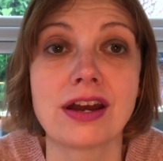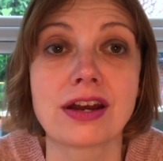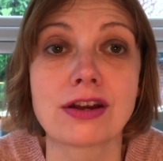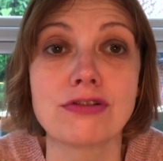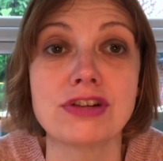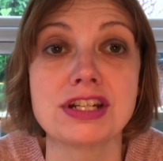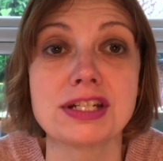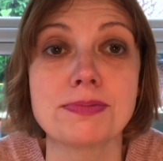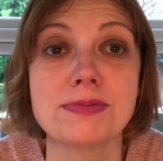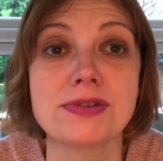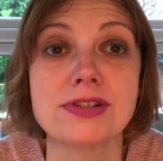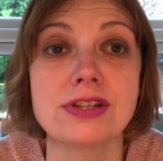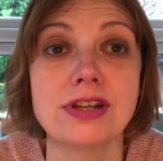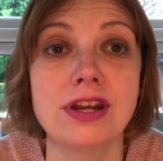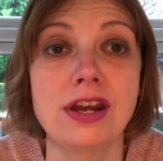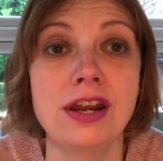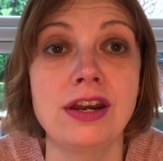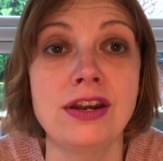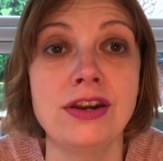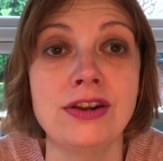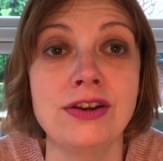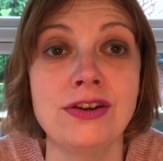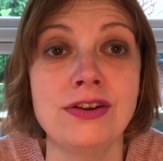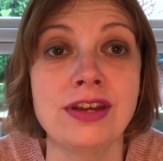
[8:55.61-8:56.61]
Christmas
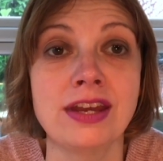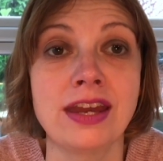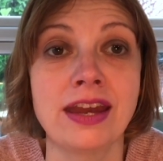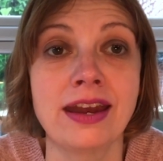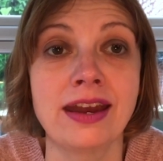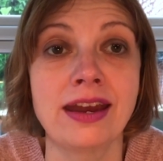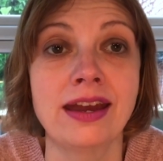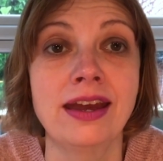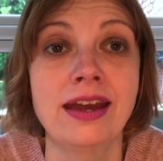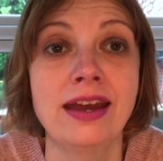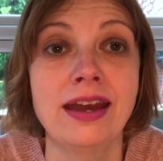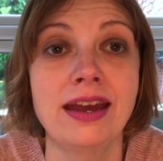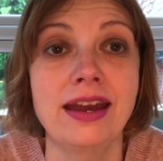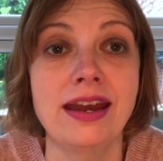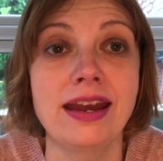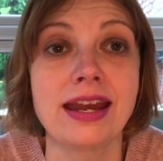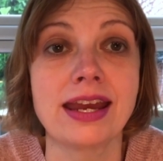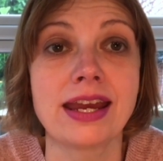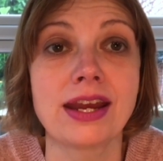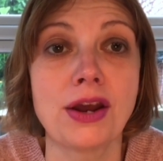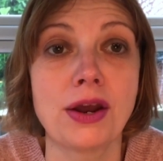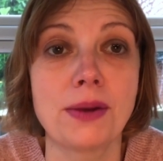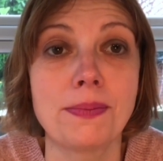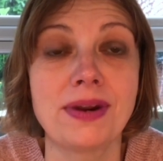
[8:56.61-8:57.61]
and New Year
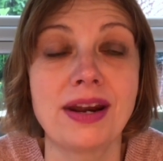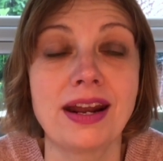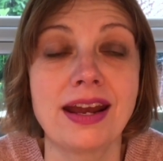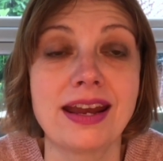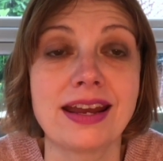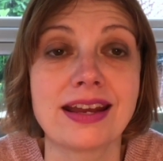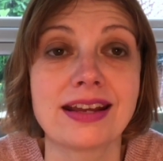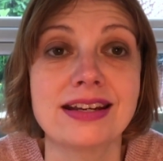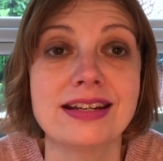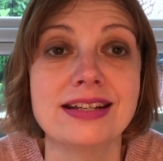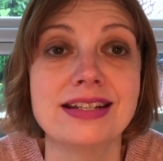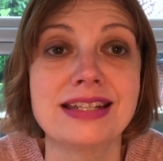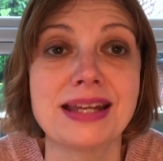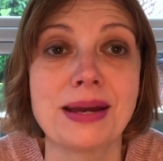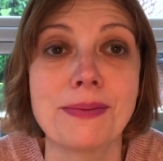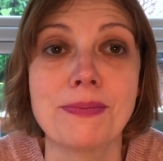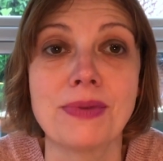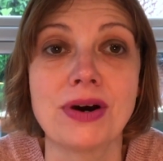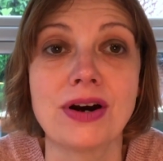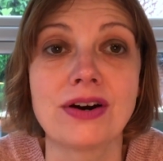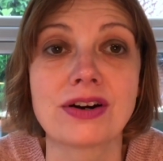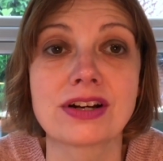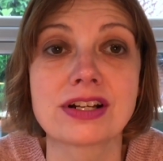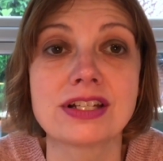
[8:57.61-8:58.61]
in Copenhagen and
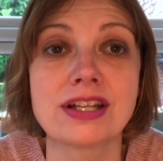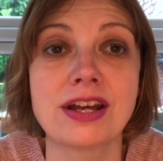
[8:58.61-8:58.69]
Denmark.